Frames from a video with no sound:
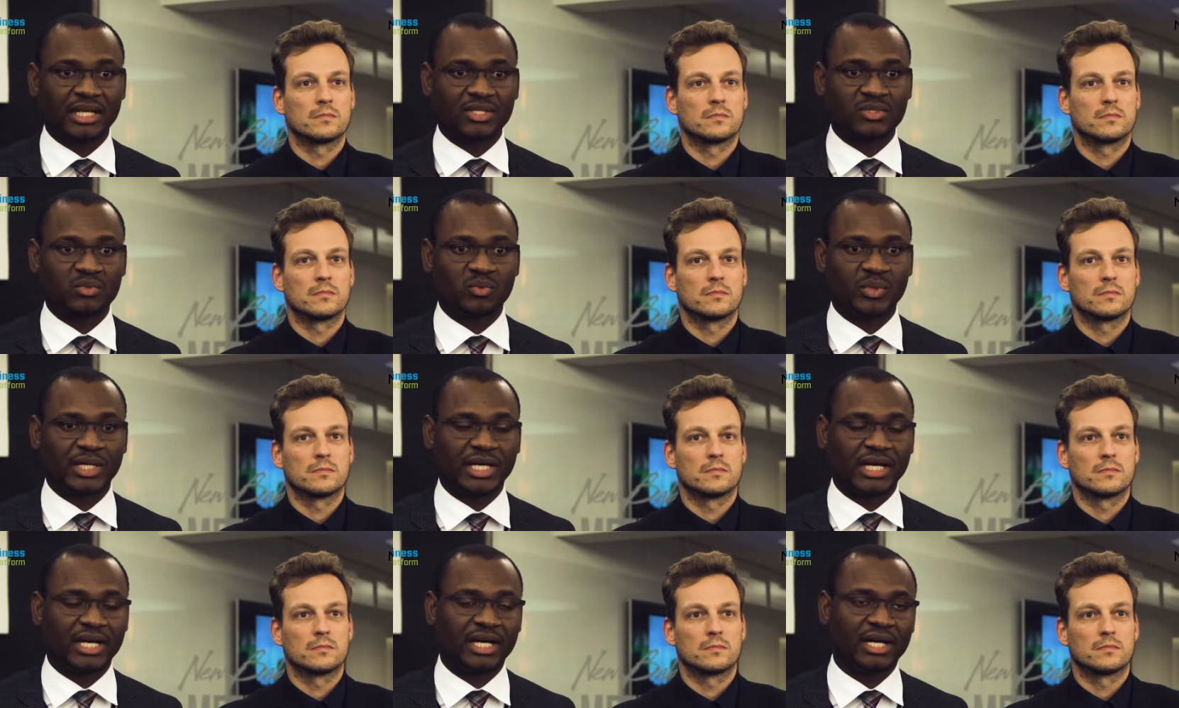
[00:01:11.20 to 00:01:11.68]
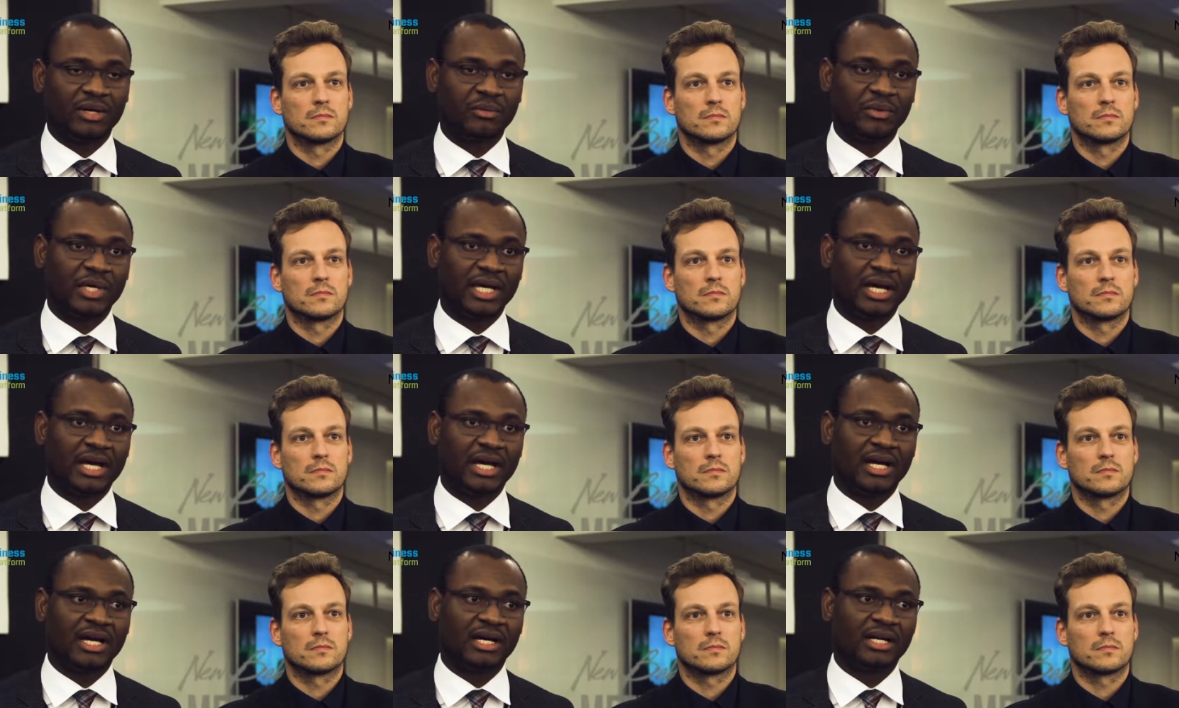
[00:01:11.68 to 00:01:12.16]
Speaker 1: that we are,
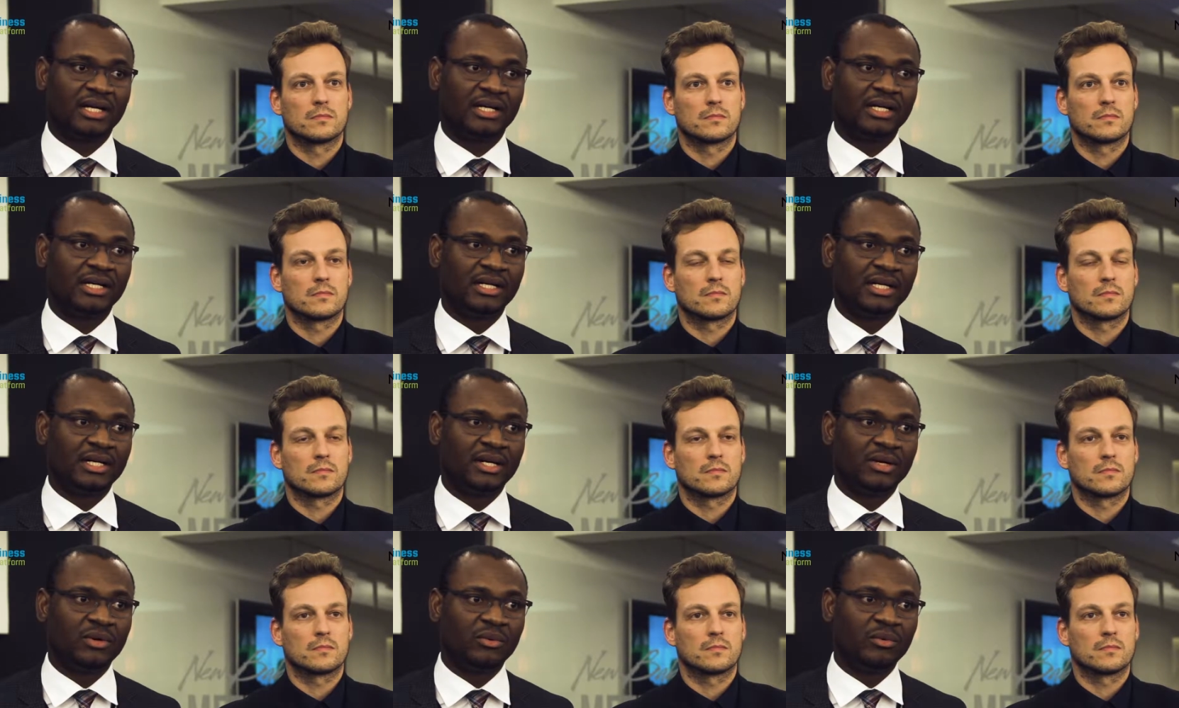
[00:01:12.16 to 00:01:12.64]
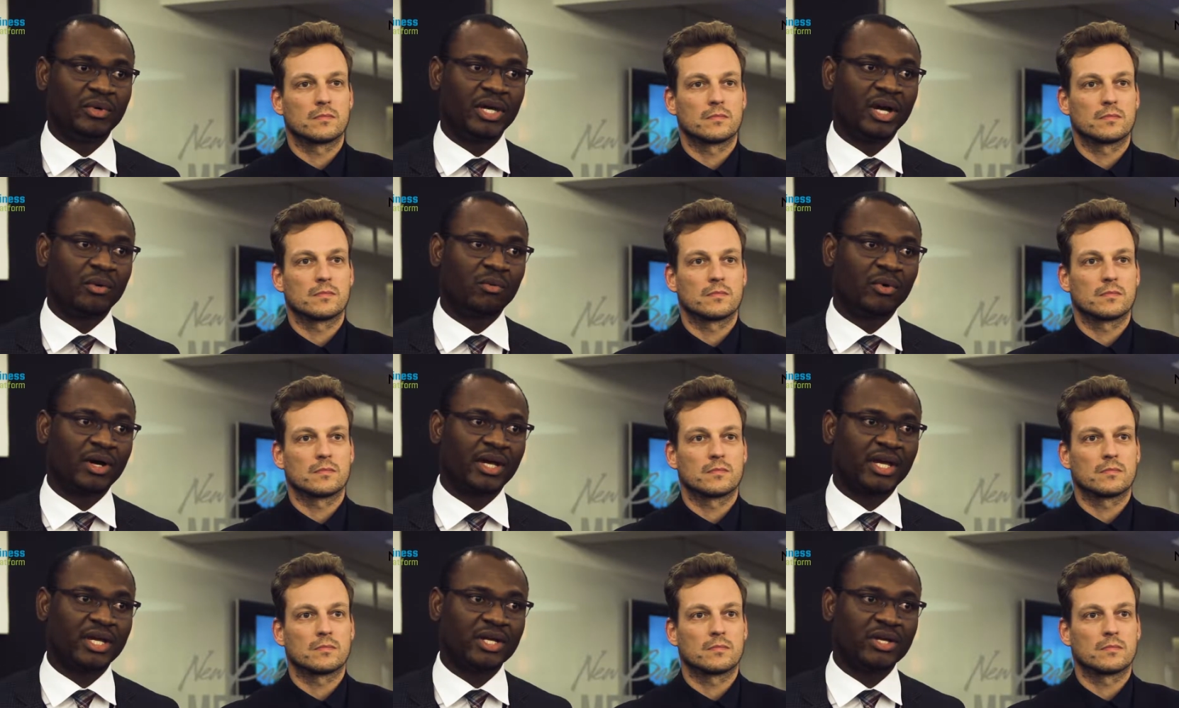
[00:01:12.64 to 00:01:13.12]
we are, we are
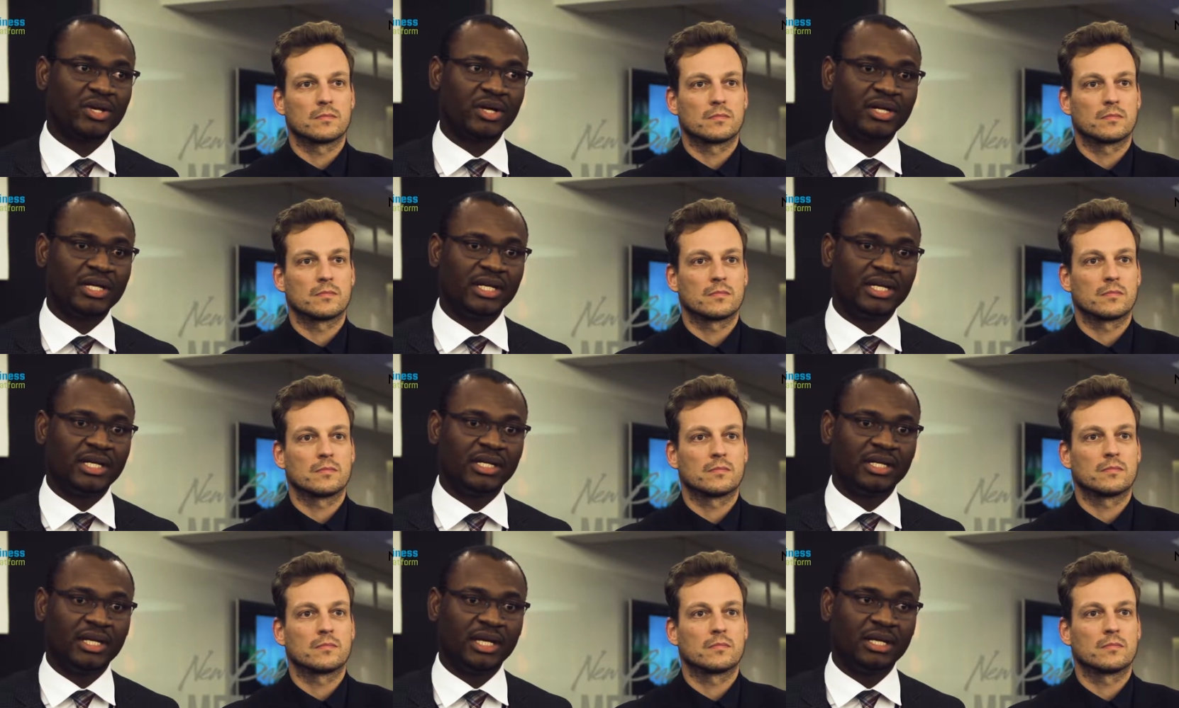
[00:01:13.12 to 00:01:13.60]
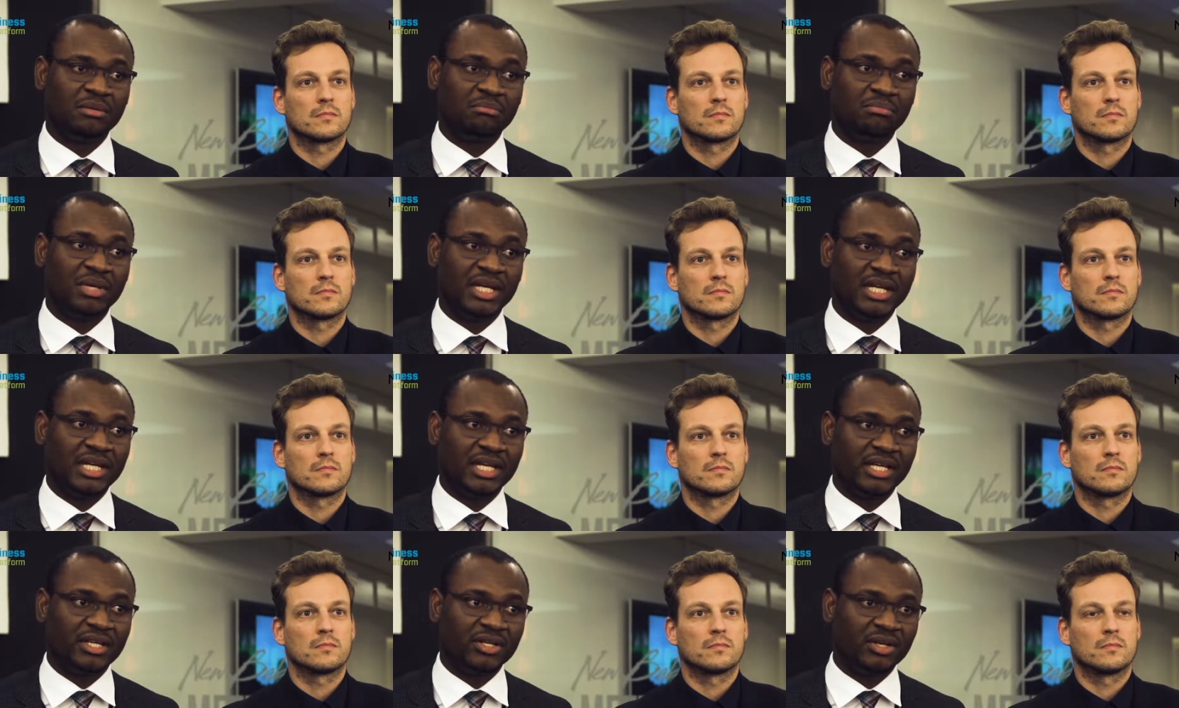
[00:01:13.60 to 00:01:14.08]
working on in, in
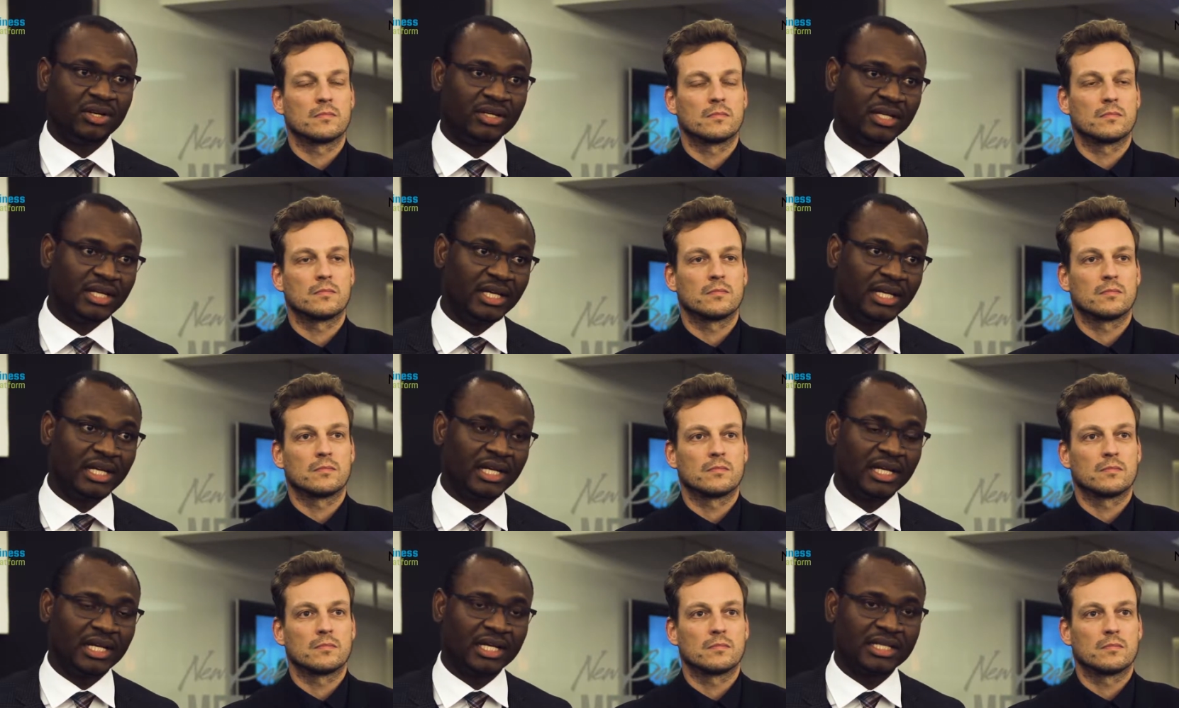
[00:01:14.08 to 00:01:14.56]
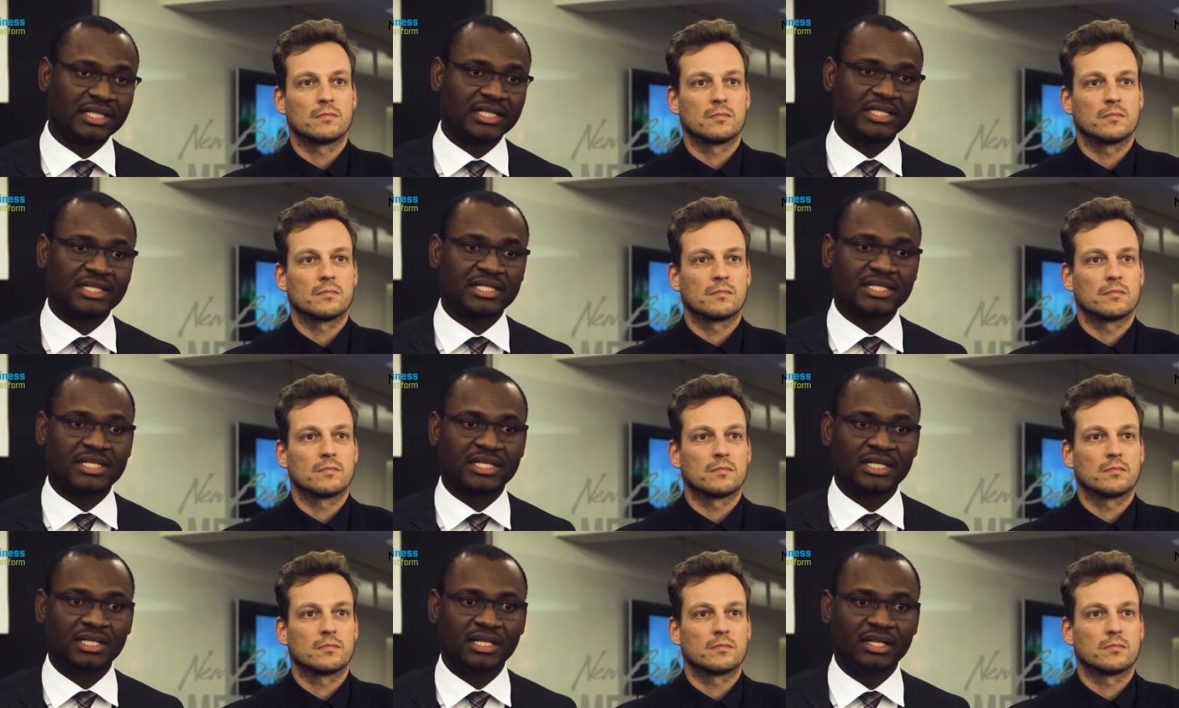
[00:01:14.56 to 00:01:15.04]
Benin, on
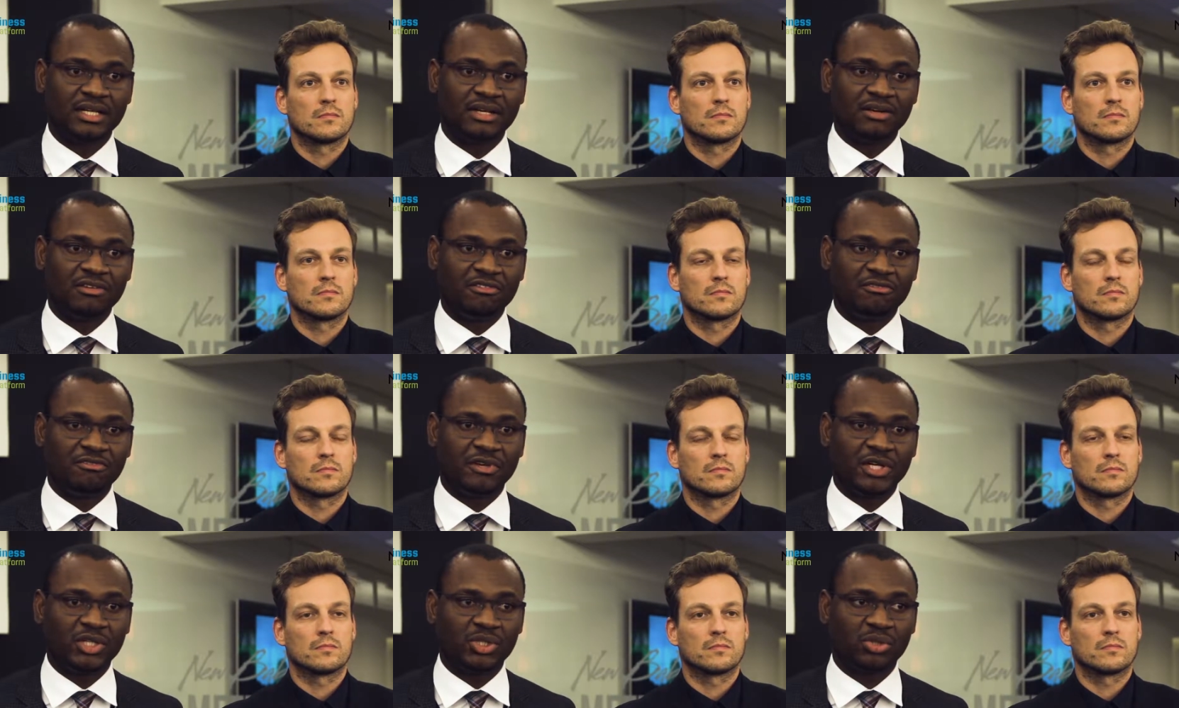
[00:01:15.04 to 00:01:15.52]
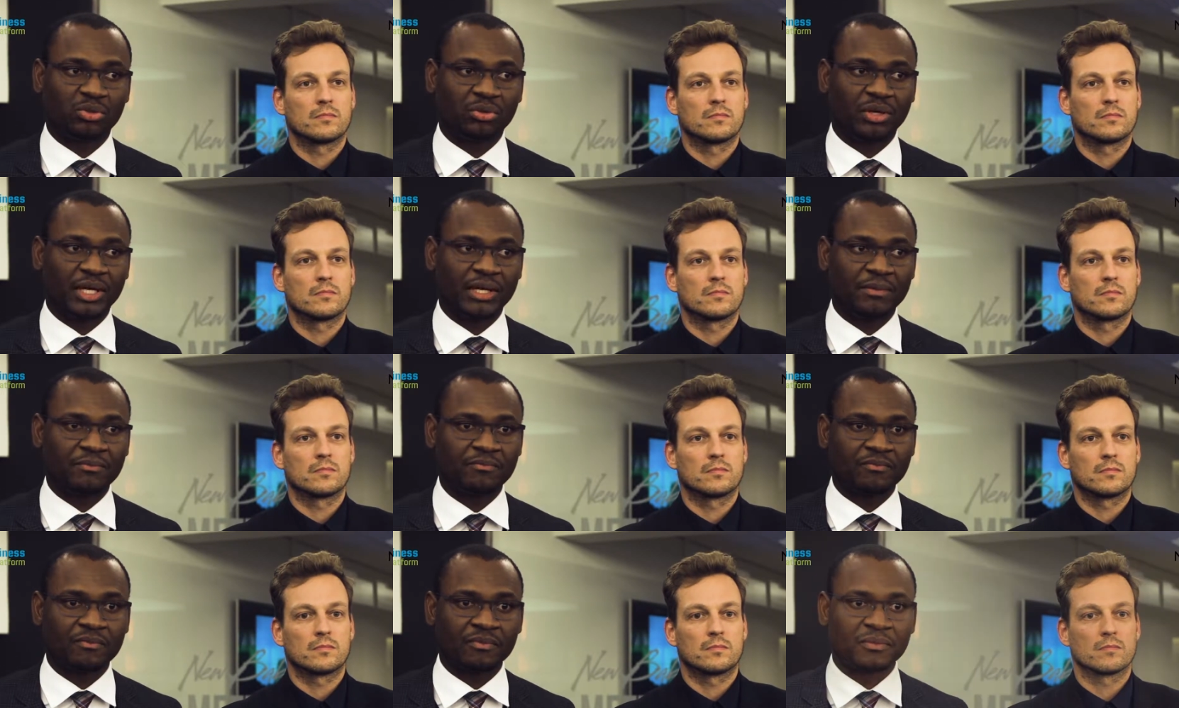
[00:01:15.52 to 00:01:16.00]
inland
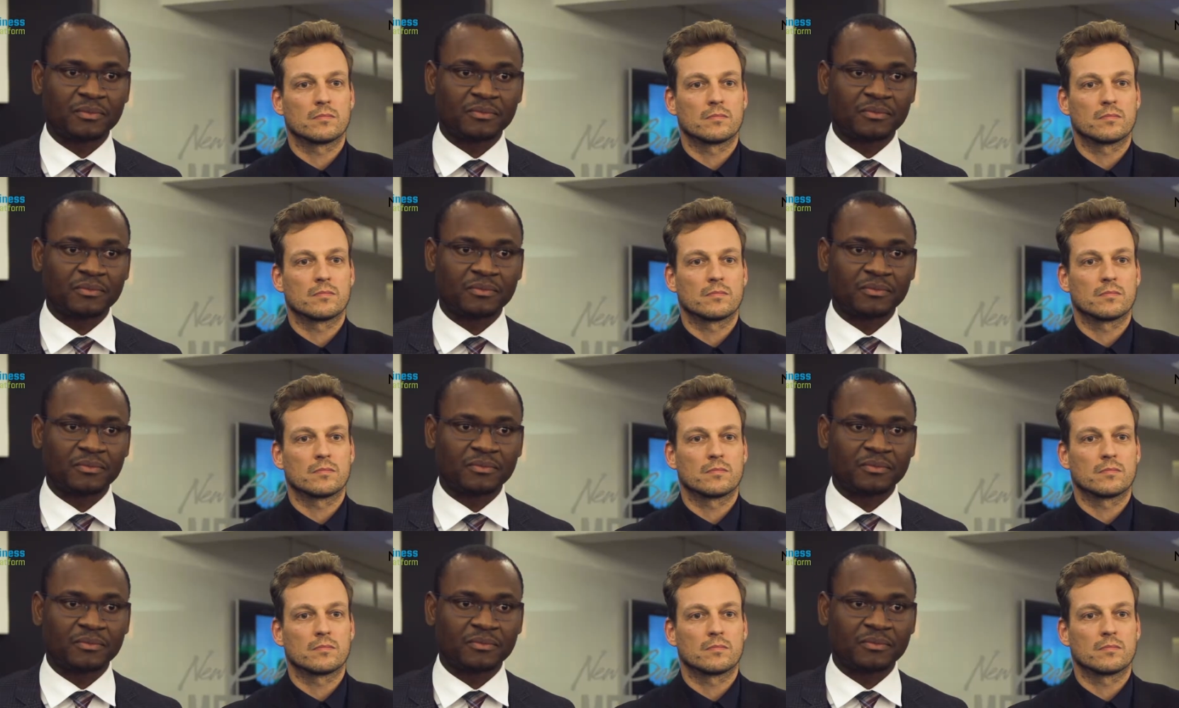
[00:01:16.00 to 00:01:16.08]
fishery,